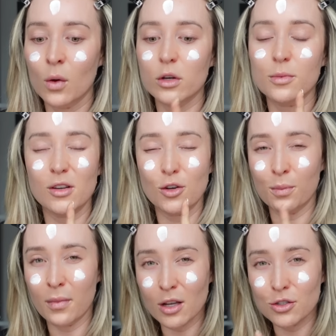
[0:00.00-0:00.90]
which means you
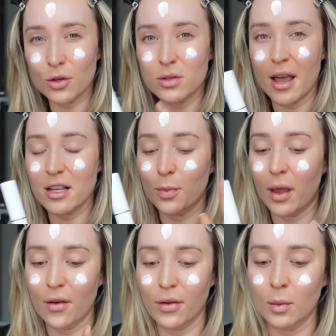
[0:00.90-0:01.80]
must use
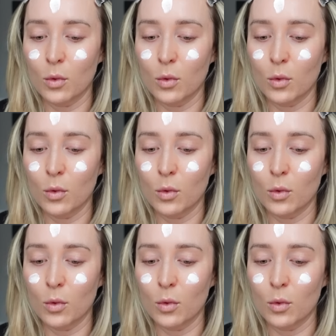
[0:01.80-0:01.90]
SPF in the